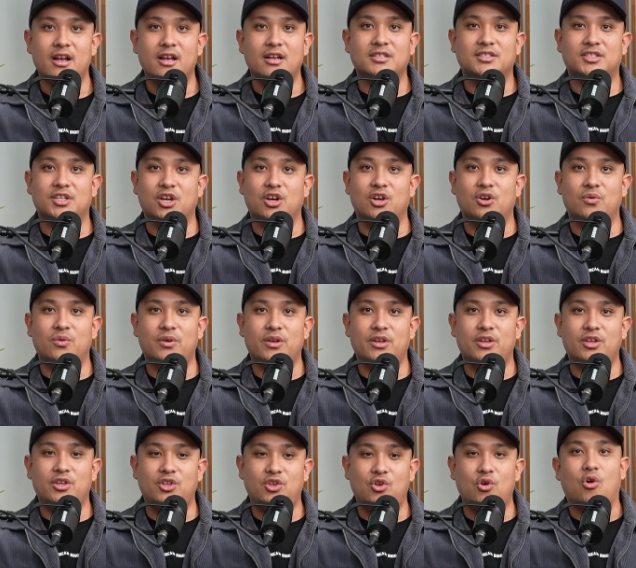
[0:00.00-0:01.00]
So
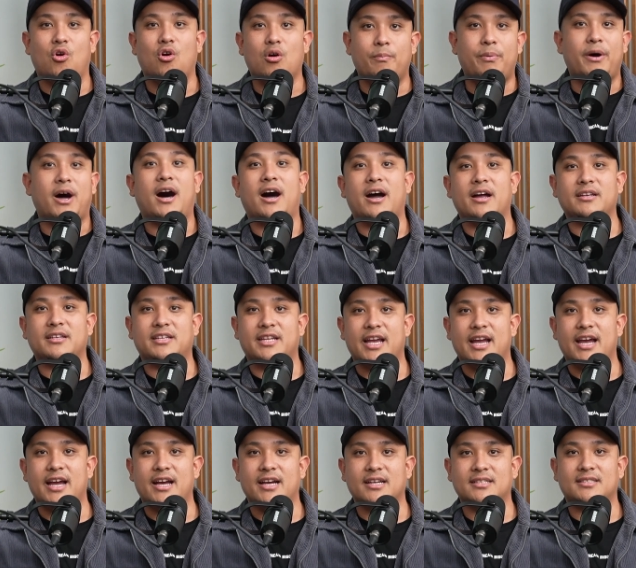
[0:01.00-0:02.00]
your
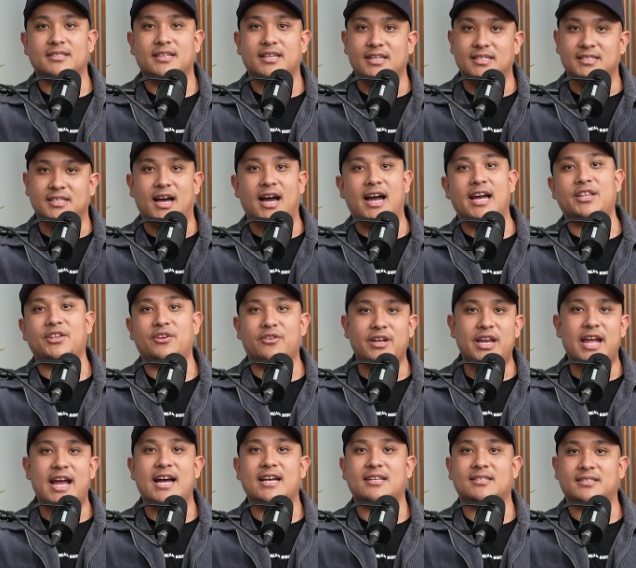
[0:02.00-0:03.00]
podcast is either an
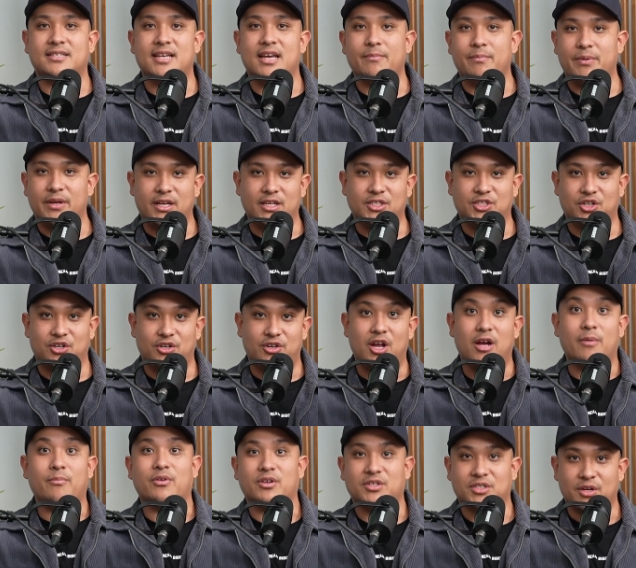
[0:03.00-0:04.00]
asset because your
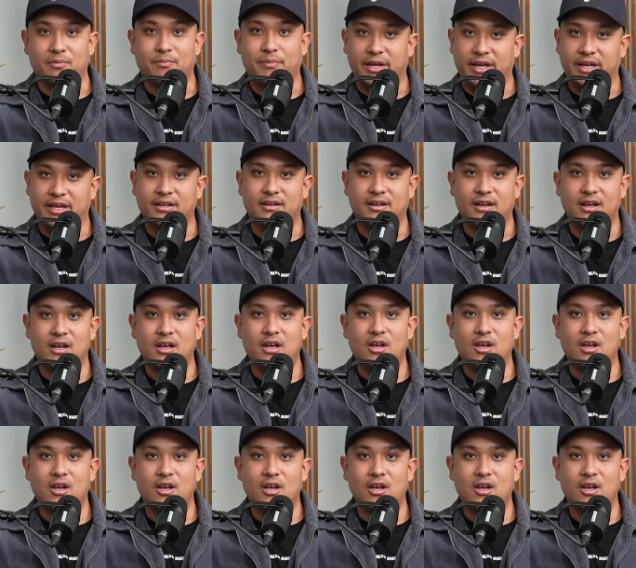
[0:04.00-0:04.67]
numbers are big,